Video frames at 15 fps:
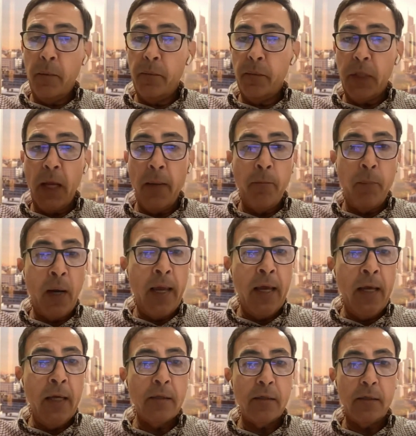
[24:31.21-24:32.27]

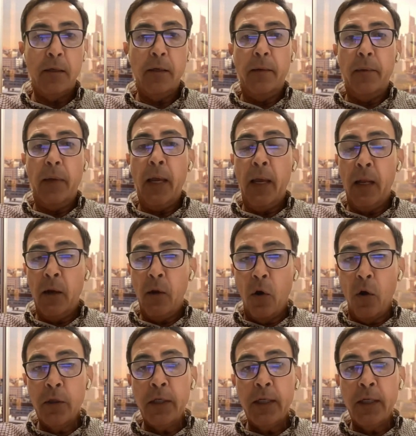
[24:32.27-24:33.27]
templates and all the